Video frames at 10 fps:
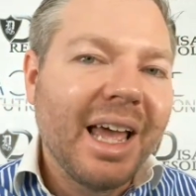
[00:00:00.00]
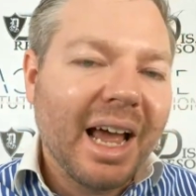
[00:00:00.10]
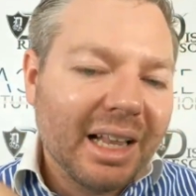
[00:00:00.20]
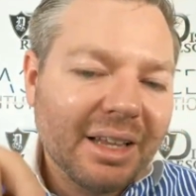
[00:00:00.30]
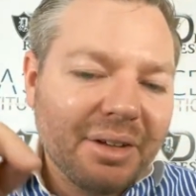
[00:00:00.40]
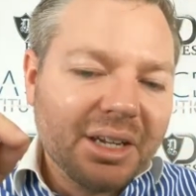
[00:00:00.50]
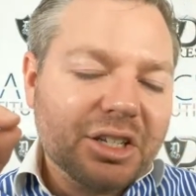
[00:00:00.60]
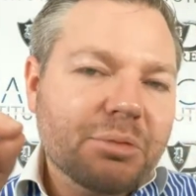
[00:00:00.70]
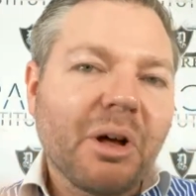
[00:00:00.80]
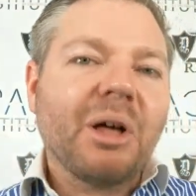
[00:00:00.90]
and living in a
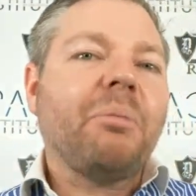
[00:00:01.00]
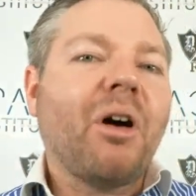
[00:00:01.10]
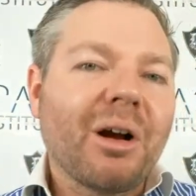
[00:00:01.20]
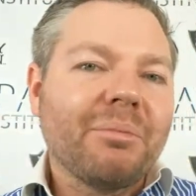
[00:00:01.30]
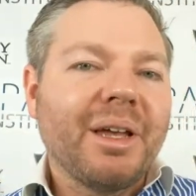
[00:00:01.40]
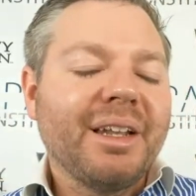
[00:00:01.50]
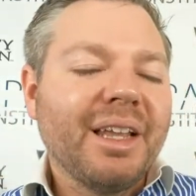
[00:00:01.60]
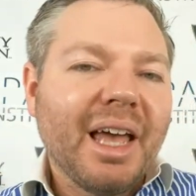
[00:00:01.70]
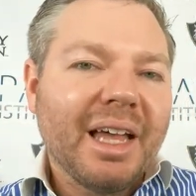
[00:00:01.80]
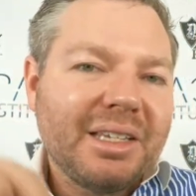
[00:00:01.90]
small apartment
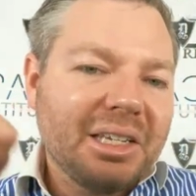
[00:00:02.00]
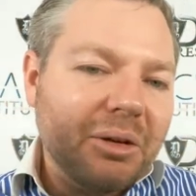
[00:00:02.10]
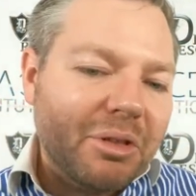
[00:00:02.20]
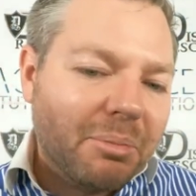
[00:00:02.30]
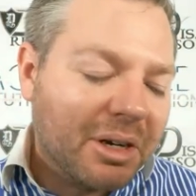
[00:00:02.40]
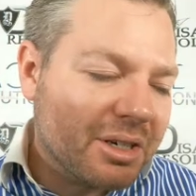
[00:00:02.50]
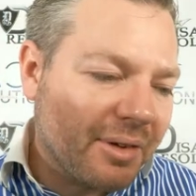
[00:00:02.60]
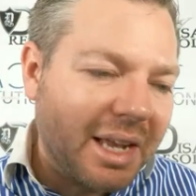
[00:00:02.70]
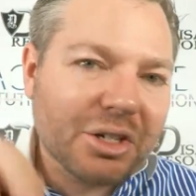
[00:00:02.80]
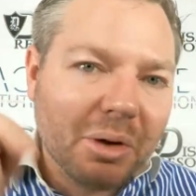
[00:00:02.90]
and dealing with a bunch of
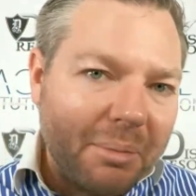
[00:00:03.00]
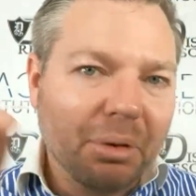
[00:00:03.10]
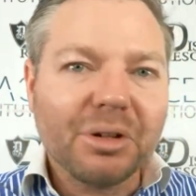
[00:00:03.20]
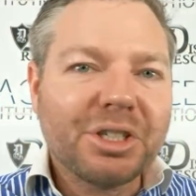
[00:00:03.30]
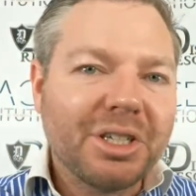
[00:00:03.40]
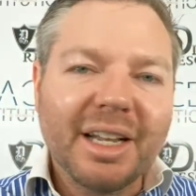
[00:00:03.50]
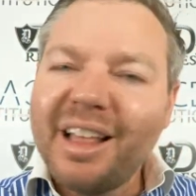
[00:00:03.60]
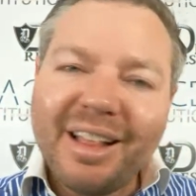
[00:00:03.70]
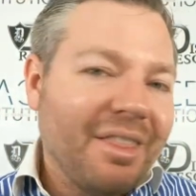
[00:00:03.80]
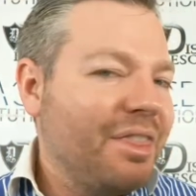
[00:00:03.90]
HOA bullshit.
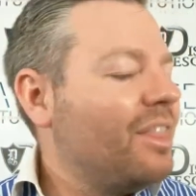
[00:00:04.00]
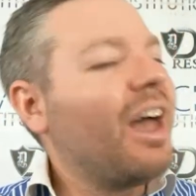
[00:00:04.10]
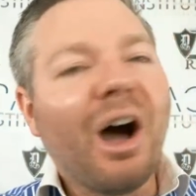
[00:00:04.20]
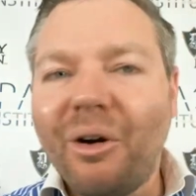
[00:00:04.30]
No,